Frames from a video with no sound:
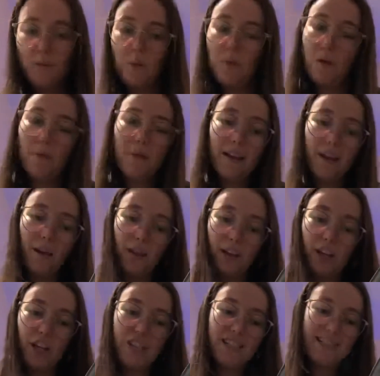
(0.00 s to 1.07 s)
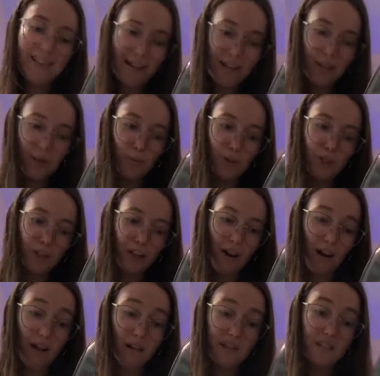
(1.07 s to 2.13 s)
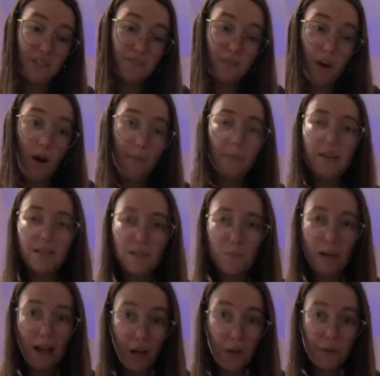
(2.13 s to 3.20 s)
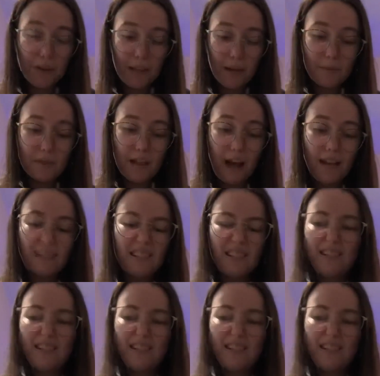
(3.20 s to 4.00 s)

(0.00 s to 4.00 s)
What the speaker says: we're probably gonna continue watching Clarkson's Farm because we're low key obsessed.